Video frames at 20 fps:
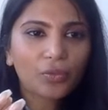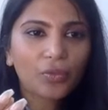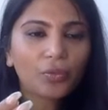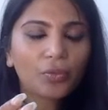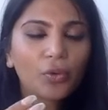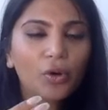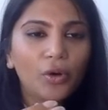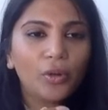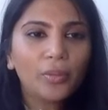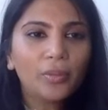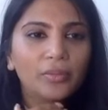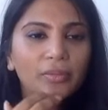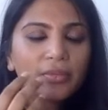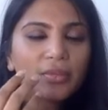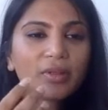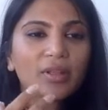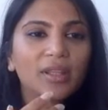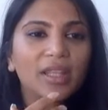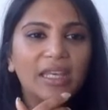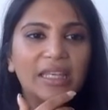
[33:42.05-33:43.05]
warm
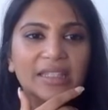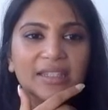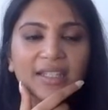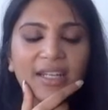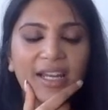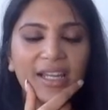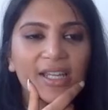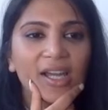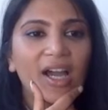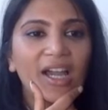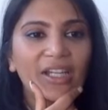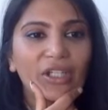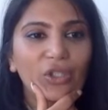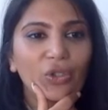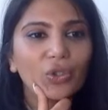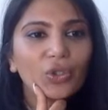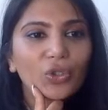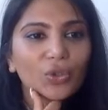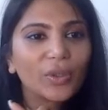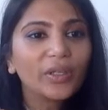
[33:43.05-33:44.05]
things. And I
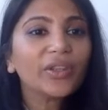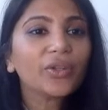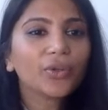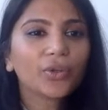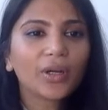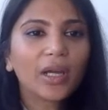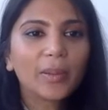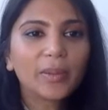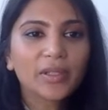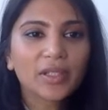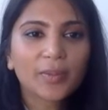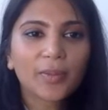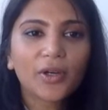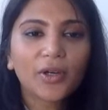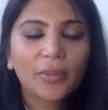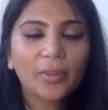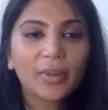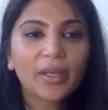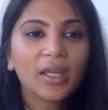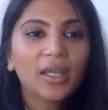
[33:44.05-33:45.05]
do it through
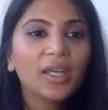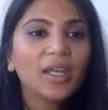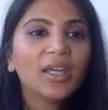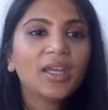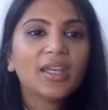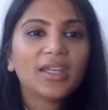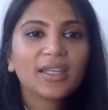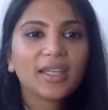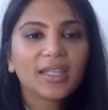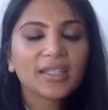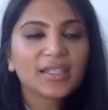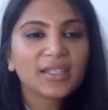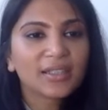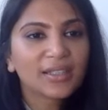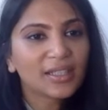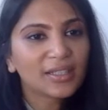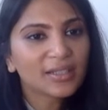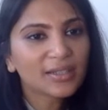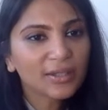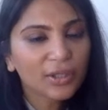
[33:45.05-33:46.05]
HubSpot, but yes, it
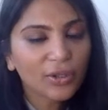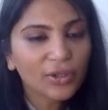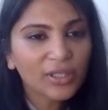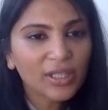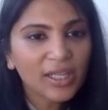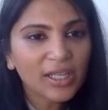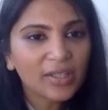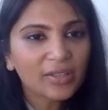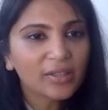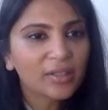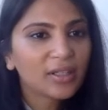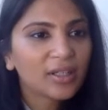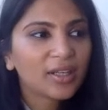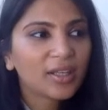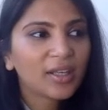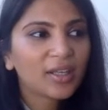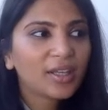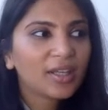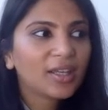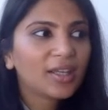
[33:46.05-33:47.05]
does slow down
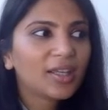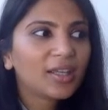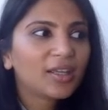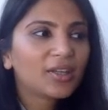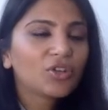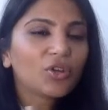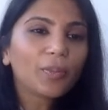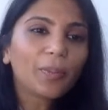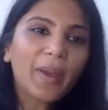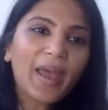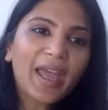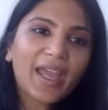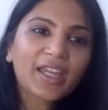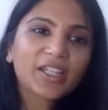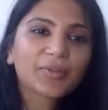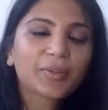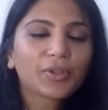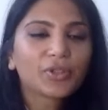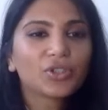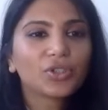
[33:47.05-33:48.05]
your
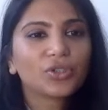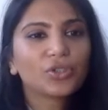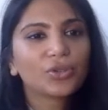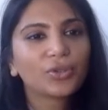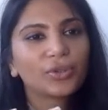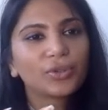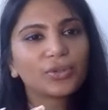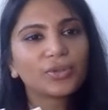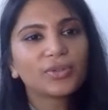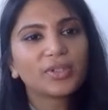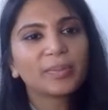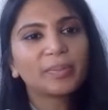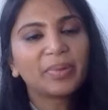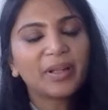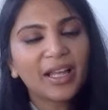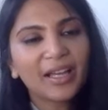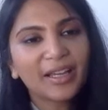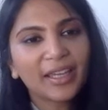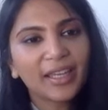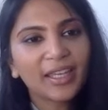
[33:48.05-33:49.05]
page because you do use a
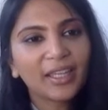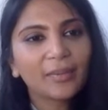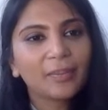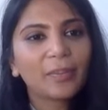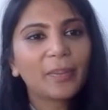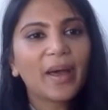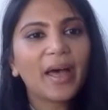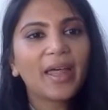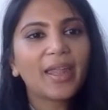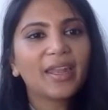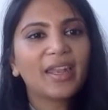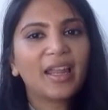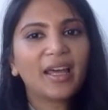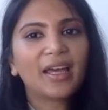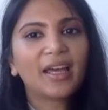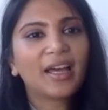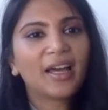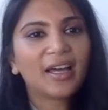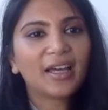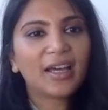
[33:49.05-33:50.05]
plugin. But
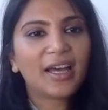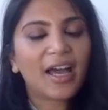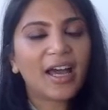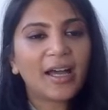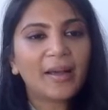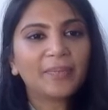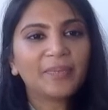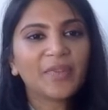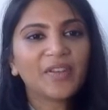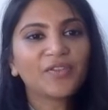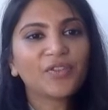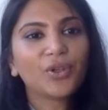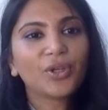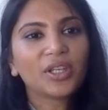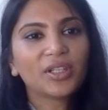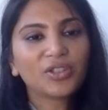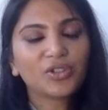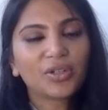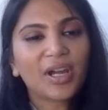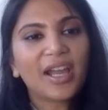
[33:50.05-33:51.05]
if you
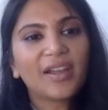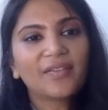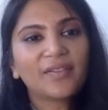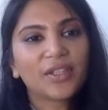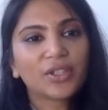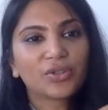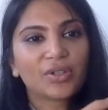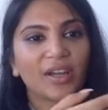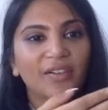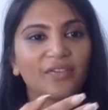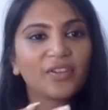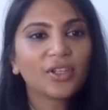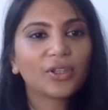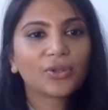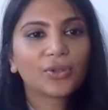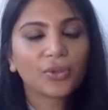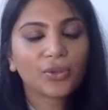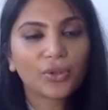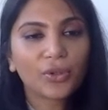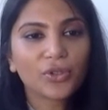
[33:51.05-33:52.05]
can drive the traffic
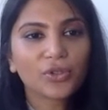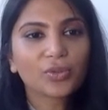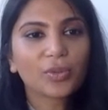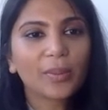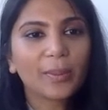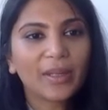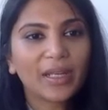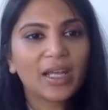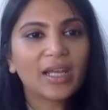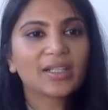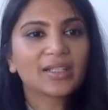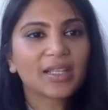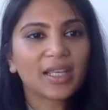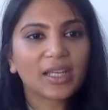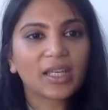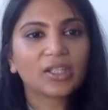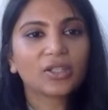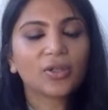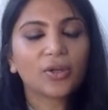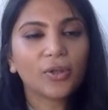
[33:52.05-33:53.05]
through those webinars,
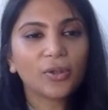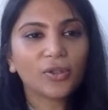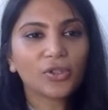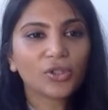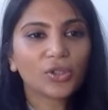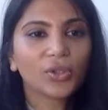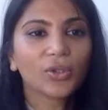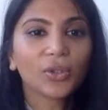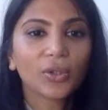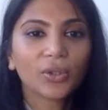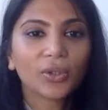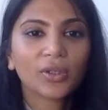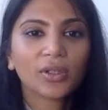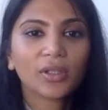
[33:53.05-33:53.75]
like I told you,